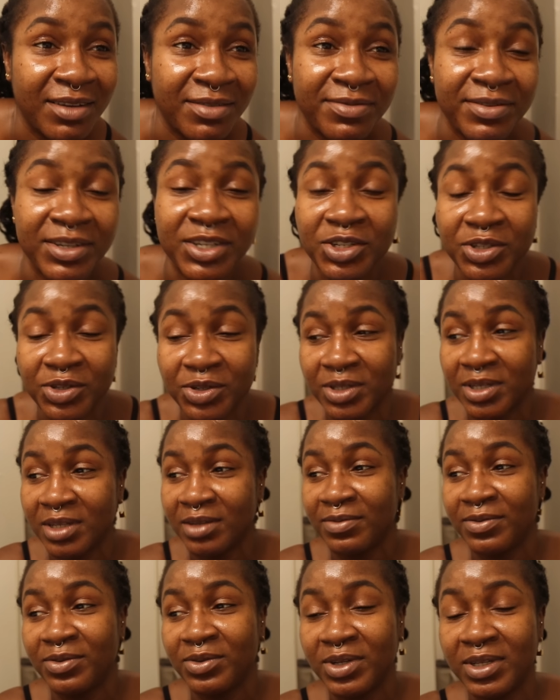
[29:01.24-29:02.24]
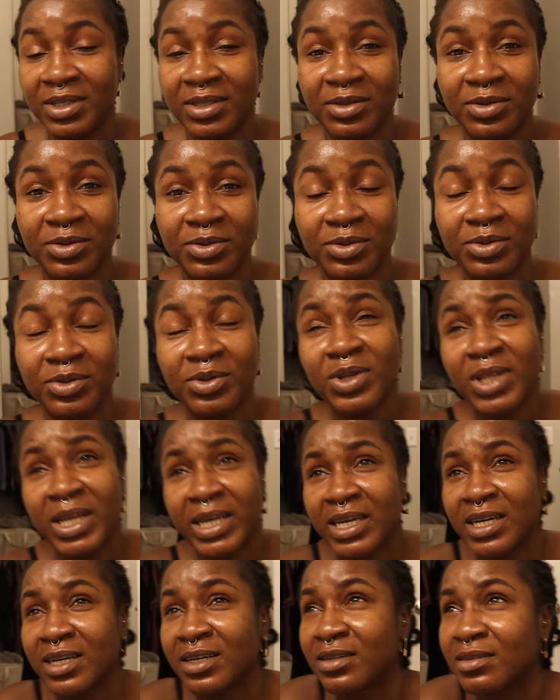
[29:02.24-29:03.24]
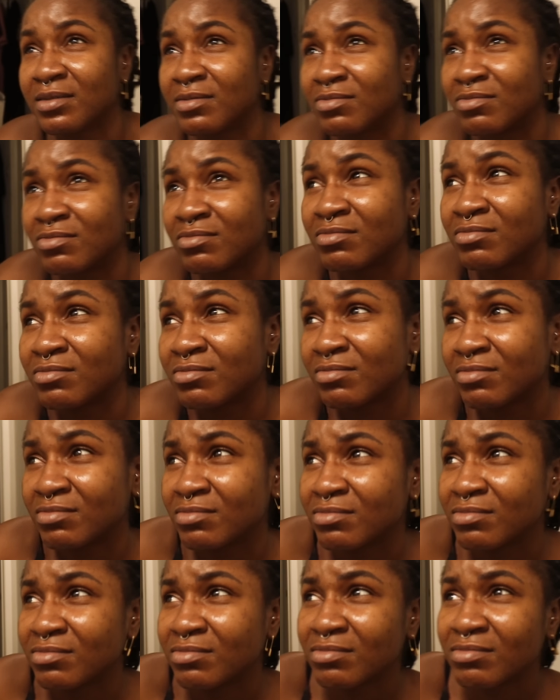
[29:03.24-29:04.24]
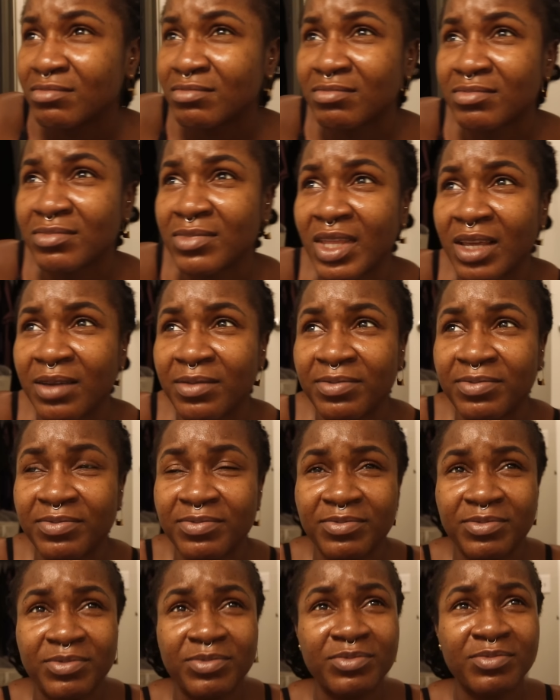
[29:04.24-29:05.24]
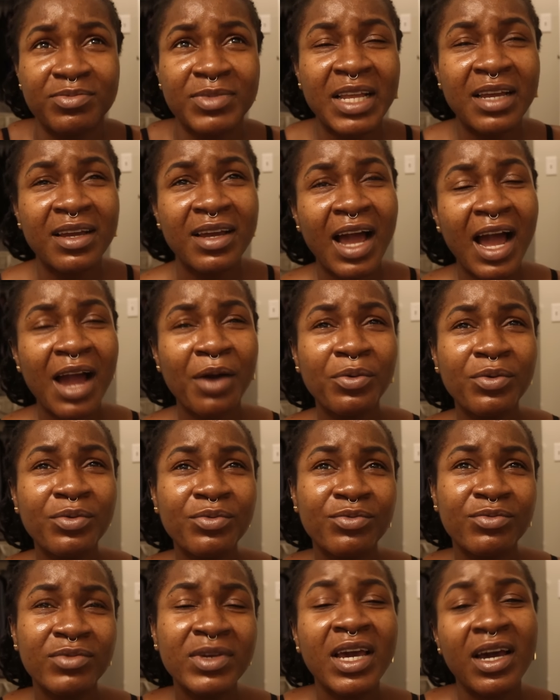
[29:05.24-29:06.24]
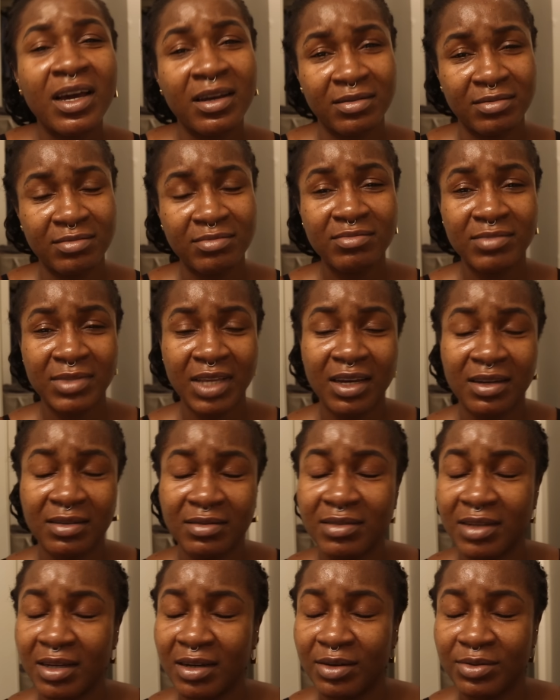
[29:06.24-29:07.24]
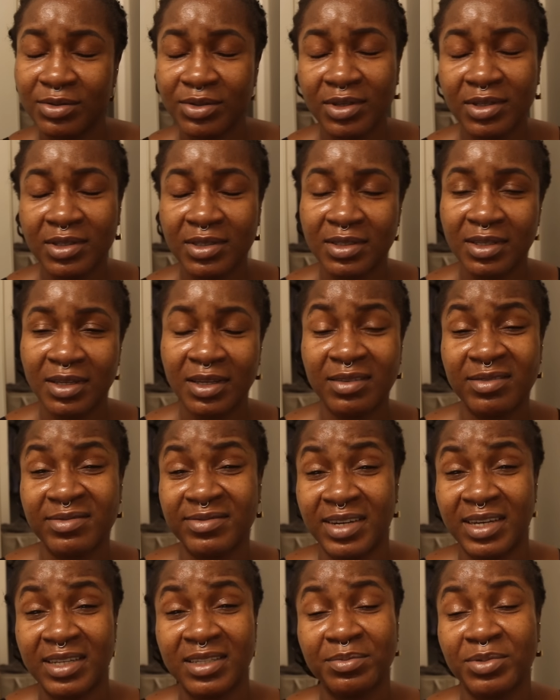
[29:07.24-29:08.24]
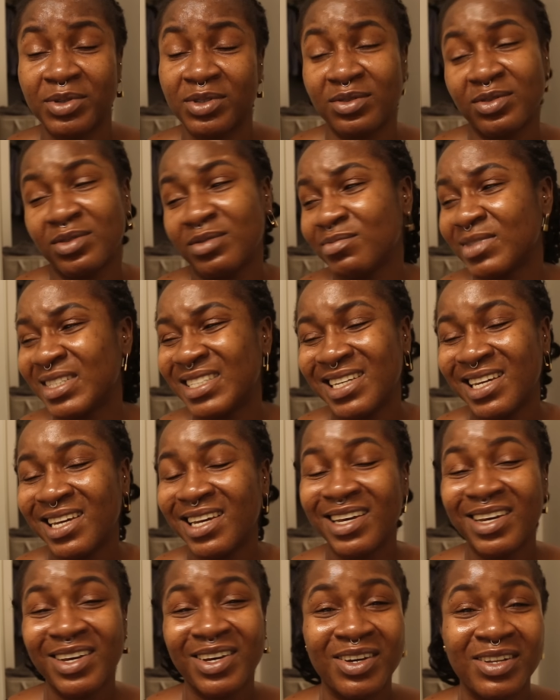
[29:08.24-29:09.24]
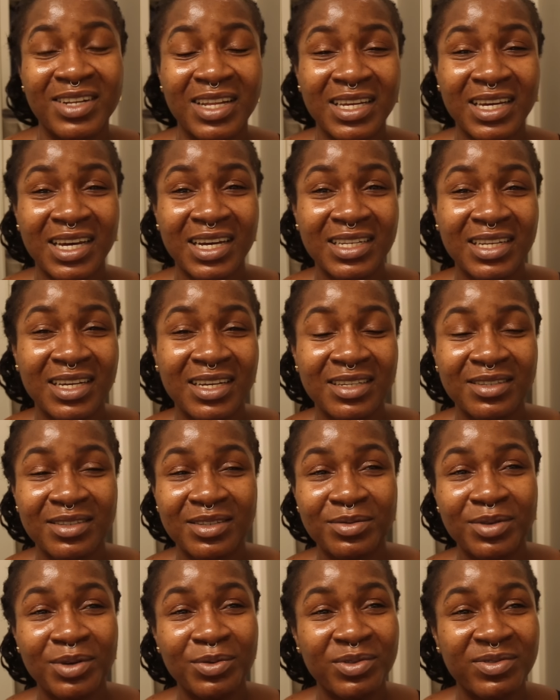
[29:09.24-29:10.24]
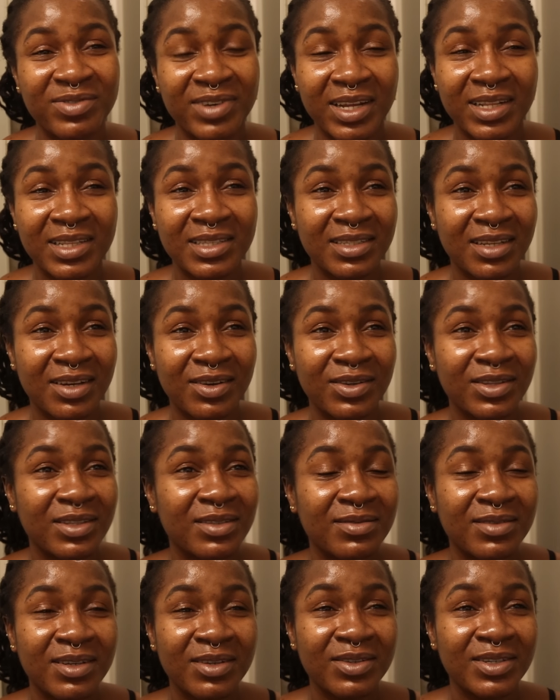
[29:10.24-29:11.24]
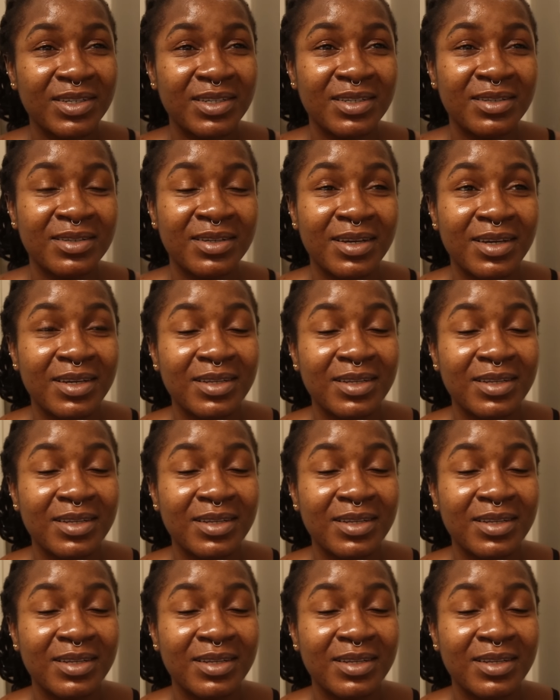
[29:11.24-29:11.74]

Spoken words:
a friction a few days ago. Not like if I won't, yeah. Yeah, yeah, I was going to say a fight, but no. Olainka and I, the way we fight now, it's very,